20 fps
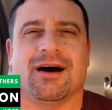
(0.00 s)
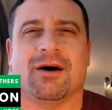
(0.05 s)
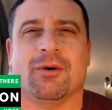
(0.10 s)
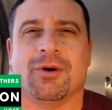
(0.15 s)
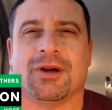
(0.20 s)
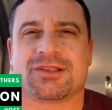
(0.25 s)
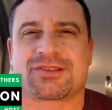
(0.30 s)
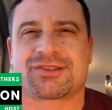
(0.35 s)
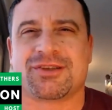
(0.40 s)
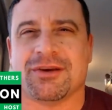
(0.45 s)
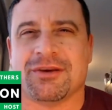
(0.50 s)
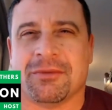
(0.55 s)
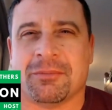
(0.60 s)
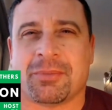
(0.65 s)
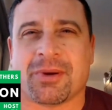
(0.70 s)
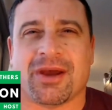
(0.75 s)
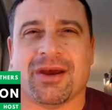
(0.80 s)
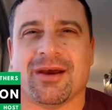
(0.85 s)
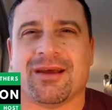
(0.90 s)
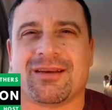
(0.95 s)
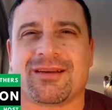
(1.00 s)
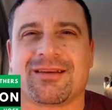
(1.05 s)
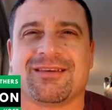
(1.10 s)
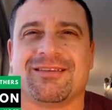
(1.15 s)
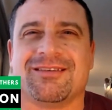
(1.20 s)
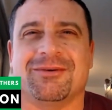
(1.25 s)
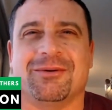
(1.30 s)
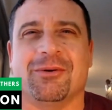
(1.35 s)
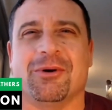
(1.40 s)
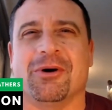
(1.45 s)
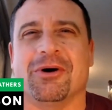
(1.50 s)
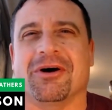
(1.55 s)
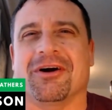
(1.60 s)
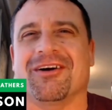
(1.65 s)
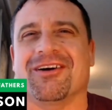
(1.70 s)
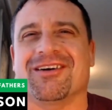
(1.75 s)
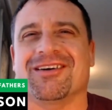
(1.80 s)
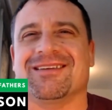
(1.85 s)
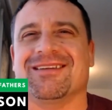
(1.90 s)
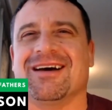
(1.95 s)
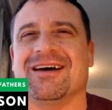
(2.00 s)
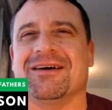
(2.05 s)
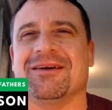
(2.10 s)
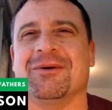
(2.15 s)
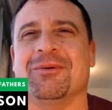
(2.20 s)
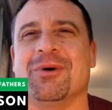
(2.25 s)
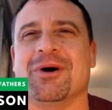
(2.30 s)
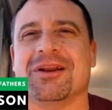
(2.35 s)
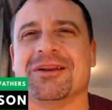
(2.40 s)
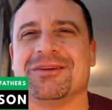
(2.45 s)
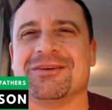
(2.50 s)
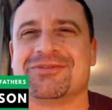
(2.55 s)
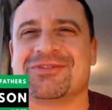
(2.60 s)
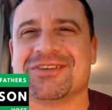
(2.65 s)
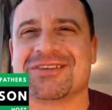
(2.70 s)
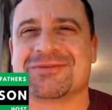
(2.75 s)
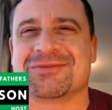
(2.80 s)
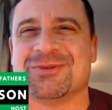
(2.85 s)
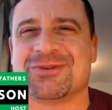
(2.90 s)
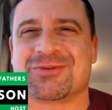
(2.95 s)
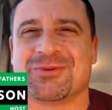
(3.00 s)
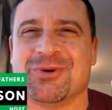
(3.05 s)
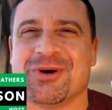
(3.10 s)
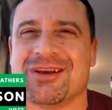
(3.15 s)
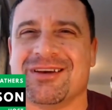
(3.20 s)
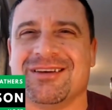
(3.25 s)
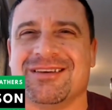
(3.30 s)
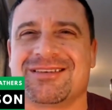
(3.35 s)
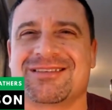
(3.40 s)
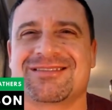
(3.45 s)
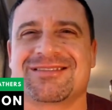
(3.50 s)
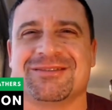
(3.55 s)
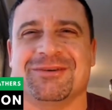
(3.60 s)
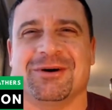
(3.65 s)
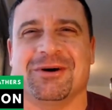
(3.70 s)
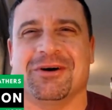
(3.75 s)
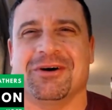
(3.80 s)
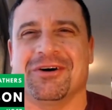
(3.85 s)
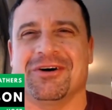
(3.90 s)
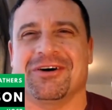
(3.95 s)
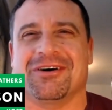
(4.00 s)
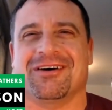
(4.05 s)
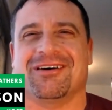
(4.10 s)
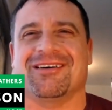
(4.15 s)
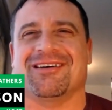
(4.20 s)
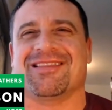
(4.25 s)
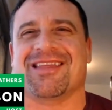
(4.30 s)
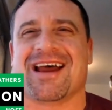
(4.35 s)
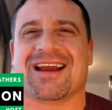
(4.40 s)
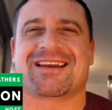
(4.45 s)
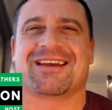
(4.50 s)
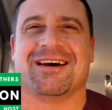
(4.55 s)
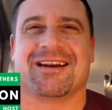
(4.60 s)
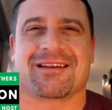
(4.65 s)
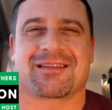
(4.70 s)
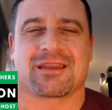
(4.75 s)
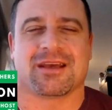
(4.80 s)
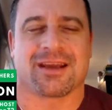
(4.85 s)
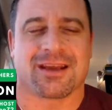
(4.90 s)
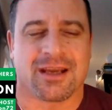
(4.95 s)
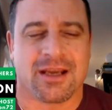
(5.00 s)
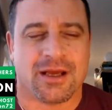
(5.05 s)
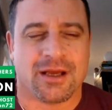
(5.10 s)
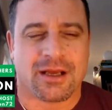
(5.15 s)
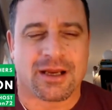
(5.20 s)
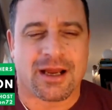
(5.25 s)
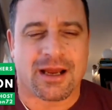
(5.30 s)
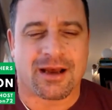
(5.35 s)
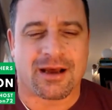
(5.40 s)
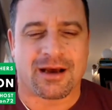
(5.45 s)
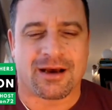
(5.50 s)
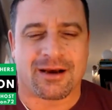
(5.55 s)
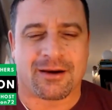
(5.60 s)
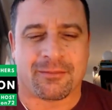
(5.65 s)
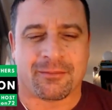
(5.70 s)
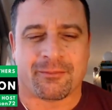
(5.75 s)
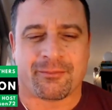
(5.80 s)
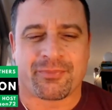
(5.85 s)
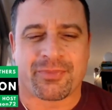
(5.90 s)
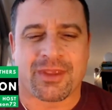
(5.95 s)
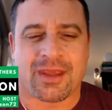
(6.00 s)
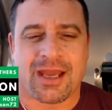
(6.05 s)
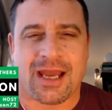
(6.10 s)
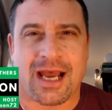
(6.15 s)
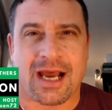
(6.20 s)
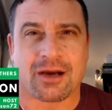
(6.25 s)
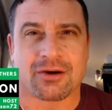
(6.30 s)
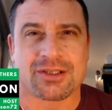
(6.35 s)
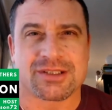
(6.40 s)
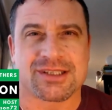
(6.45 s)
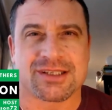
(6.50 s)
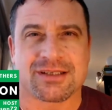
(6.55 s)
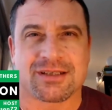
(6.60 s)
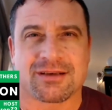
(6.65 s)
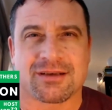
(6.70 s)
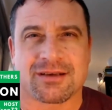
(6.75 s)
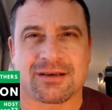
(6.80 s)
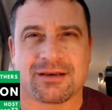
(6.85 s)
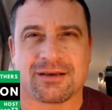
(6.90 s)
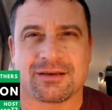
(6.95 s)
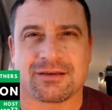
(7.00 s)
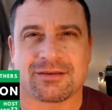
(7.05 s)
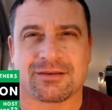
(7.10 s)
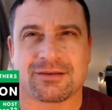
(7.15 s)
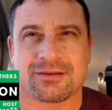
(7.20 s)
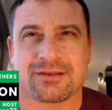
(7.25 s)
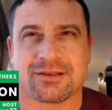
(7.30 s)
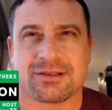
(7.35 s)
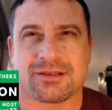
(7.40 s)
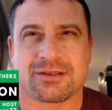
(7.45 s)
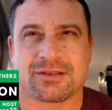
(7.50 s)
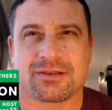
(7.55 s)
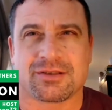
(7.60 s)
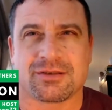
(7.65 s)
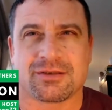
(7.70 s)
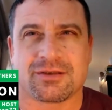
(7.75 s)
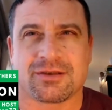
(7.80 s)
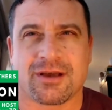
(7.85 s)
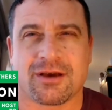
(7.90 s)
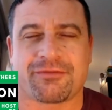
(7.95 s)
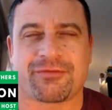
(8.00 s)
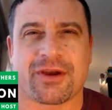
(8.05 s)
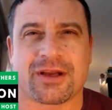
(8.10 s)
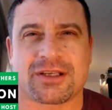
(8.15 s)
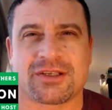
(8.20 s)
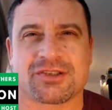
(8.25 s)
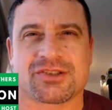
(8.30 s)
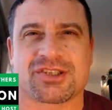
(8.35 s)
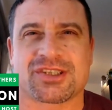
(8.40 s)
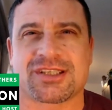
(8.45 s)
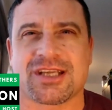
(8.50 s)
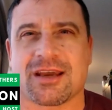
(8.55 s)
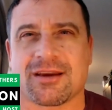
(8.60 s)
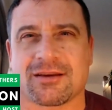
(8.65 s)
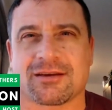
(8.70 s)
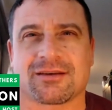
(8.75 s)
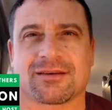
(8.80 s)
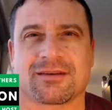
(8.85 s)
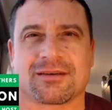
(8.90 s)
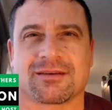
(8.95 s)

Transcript: I want to stay in bed, or I don't want to lift this much weight, or that kind of thing. How does it affect your state?